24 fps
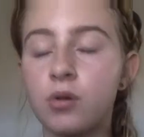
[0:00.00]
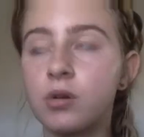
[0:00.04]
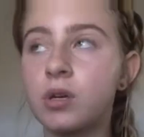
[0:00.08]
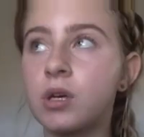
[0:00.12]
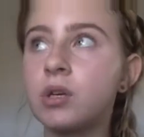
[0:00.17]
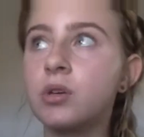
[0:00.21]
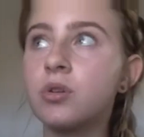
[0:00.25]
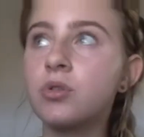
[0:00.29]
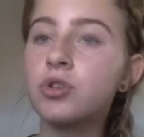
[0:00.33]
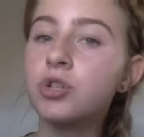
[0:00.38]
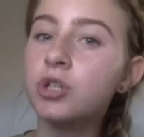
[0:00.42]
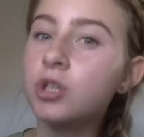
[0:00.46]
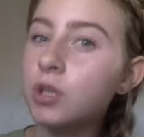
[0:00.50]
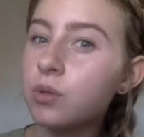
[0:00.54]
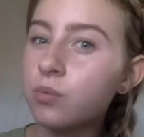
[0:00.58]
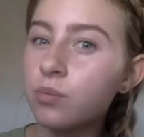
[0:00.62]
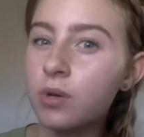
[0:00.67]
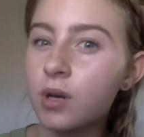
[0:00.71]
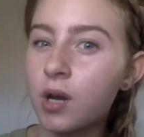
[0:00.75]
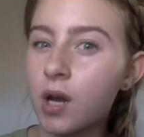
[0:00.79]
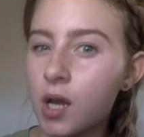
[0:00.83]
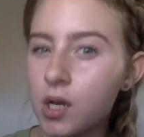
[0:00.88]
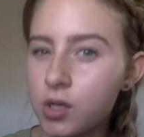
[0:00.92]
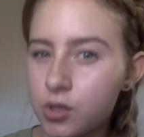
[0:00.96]
Okay, usually
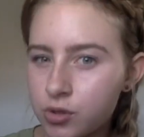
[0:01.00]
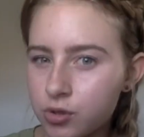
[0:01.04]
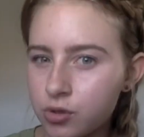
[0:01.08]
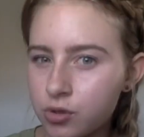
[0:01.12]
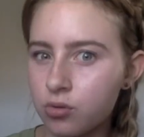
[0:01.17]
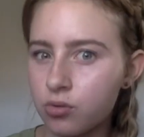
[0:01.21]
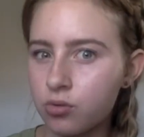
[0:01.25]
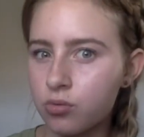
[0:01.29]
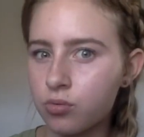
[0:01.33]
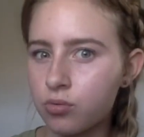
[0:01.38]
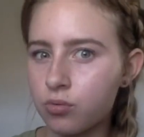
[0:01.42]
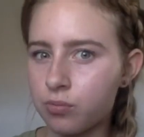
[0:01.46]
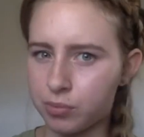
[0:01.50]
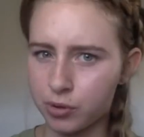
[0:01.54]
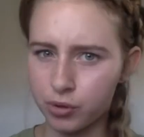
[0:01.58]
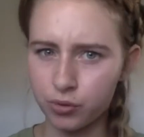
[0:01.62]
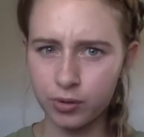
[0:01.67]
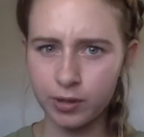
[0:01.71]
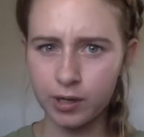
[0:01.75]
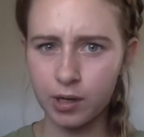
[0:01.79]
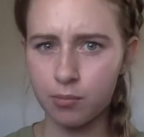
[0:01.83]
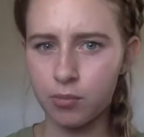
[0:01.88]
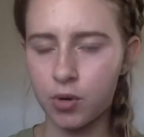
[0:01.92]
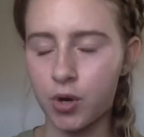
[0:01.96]
when I do
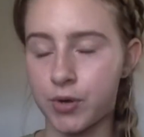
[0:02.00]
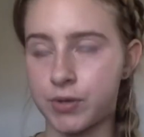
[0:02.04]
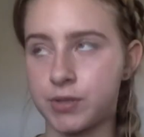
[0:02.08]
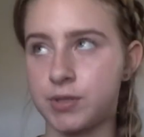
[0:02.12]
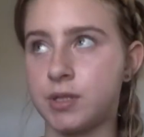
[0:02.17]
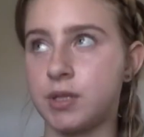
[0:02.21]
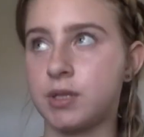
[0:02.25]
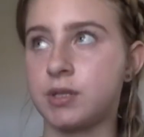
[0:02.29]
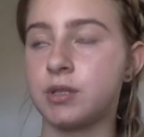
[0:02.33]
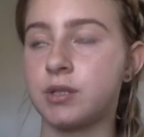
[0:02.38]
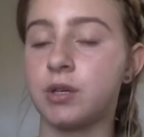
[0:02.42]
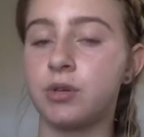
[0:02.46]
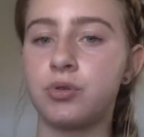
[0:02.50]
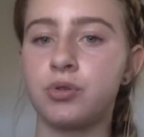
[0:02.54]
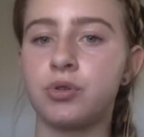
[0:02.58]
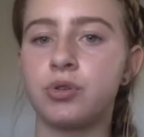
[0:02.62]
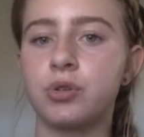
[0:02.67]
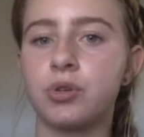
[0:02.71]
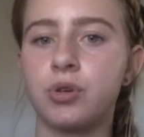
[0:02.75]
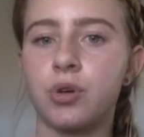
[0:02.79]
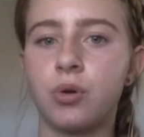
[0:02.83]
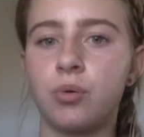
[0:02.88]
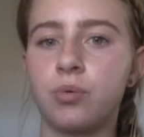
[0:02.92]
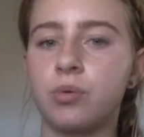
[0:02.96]
beauty unboxings, I
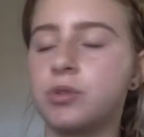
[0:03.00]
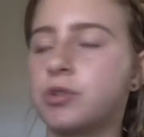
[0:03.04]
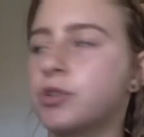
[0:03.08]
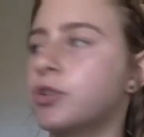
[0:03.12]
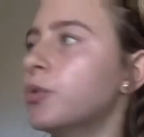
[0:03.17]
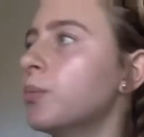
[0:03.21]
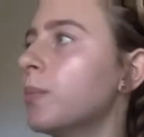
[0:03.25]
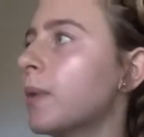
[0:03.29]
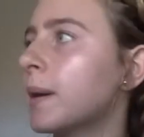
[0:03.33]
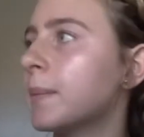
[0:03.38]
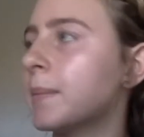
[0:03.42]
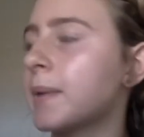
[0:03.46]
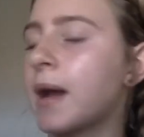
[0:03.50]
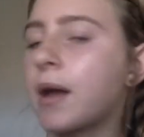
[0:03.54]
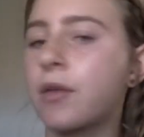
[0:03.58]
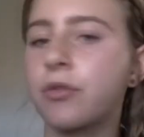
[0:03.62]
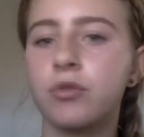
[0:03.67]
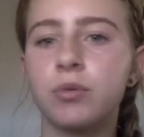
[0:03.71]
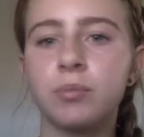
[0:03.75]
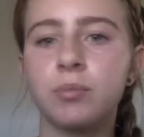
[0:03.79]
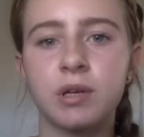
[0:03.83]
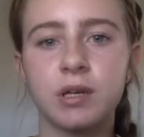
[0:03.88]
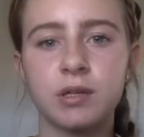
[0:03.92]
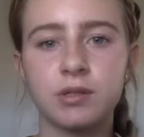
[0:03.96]
usually go into my
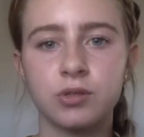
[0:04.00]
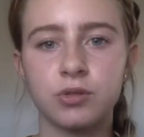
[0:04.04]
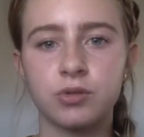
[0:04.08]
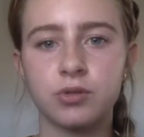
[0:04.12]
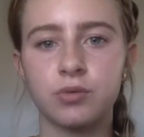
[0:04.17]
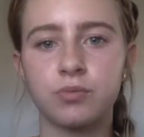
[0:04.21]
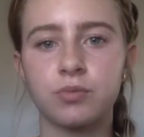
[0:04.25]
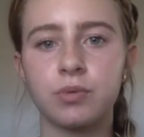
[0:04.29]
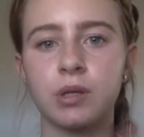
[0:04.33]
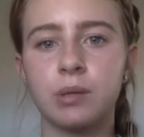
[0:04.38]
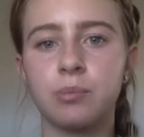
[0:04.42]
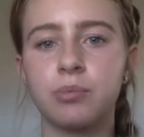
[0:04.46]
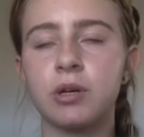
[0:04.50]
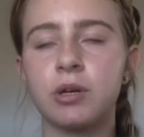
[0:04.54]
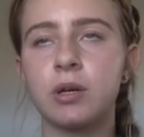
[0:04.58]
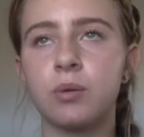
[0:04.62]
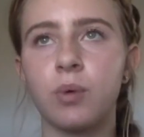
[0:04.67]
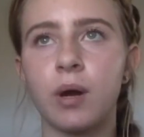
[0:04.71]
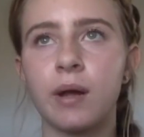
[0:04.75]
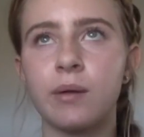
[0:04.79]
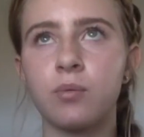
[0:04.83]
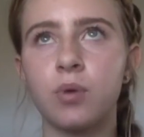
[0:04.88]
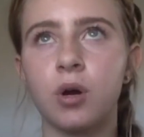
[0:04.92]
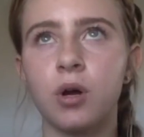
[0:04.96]
bathroom because there's a really pretty
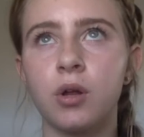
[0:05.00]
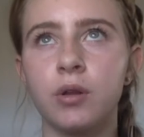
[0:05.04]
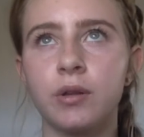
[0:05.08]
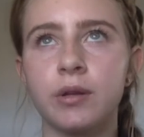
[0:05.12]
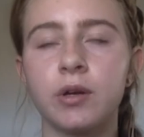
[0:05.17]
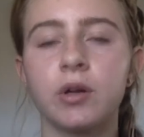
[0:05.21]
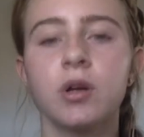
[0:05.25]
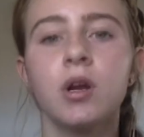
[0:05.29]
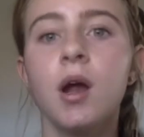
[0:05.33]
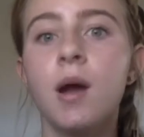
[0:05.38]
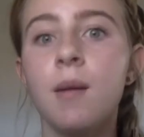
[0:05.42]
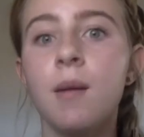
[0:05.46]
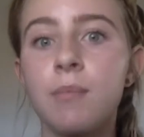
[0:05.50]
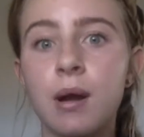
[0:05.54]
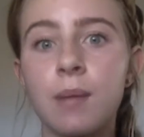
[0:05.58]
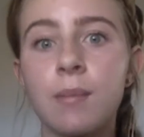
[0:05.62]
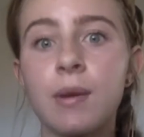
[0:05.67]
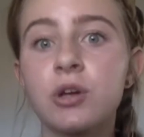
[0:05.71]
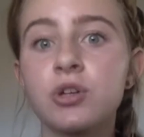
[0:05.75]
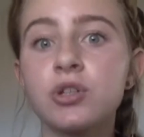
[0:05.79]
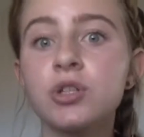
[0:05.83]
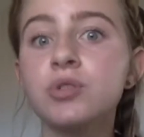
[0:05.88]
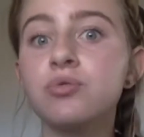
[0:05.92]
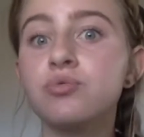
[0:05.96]
white wall in there. But I'm
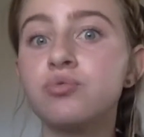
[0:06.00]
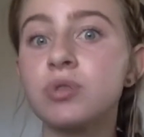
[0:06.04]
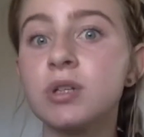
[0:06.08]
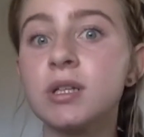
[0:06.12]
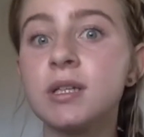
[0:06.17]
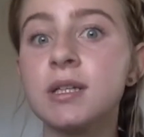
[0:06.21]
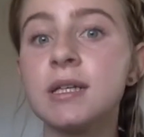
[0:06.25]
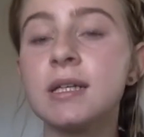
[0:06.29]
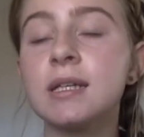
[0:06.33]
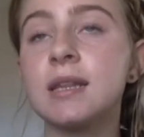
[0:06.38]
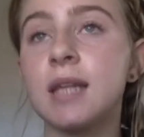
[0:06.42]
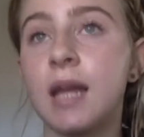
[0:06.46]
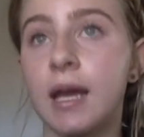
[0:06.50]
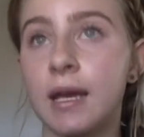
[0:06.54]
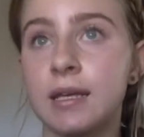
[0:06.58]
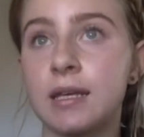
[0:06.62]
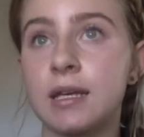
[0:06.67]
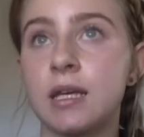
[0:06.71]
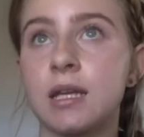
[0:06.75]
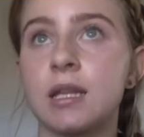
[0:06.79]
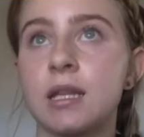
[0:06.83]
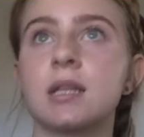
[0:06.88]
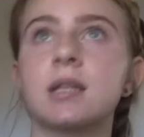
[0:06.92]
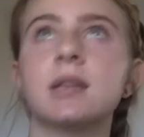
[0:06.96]
actually really
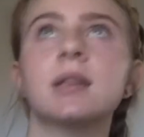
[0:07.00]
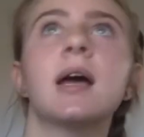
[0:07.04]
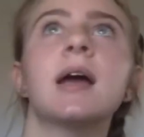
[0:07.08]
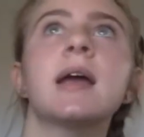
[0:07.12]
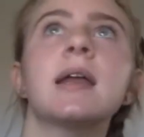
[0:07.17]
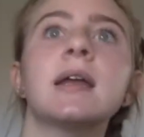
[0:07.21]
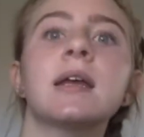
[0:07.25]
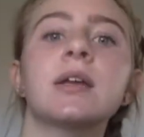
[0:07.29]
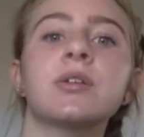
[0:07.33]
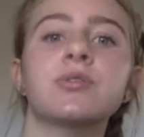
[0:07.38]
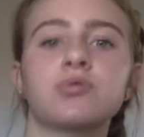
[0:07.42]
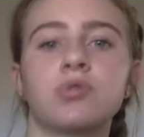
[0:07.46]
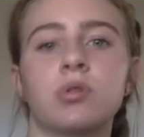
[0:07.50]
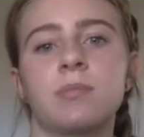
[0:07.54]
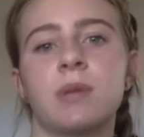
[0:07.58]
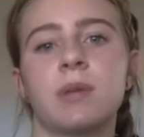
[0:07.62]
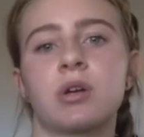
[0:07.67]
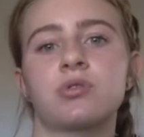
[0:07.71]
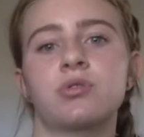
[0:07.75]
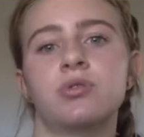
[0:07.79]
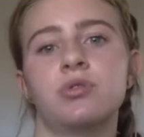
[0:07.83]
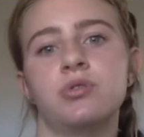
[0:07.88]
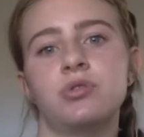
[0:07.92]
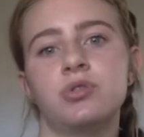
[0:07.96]
liking the lighting, so I'm
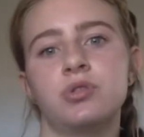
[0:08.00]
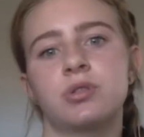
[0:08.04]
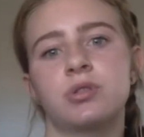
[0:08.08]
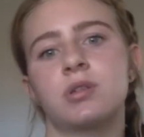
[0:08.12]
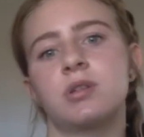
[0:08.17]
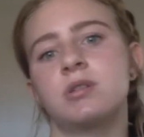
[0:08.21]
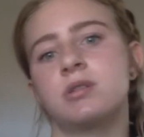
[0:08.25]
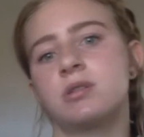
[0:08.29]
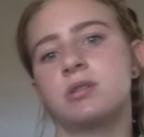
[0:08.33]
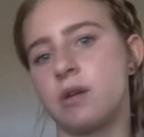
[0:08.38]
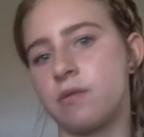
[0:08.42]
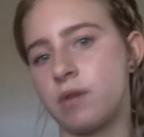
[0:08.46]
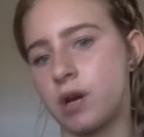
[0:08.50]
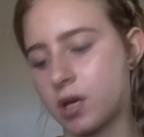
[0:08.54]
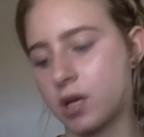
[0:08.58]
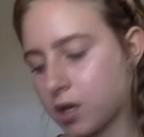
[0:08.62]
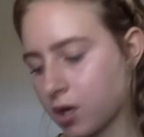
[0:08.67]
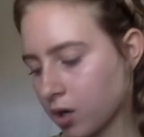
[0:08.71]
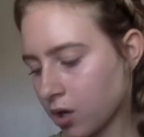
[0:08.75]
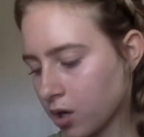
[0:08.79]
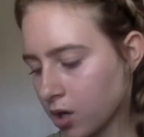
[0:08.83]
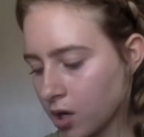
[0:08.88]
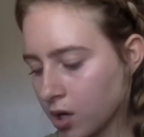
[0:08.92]
actually just going to stay right here.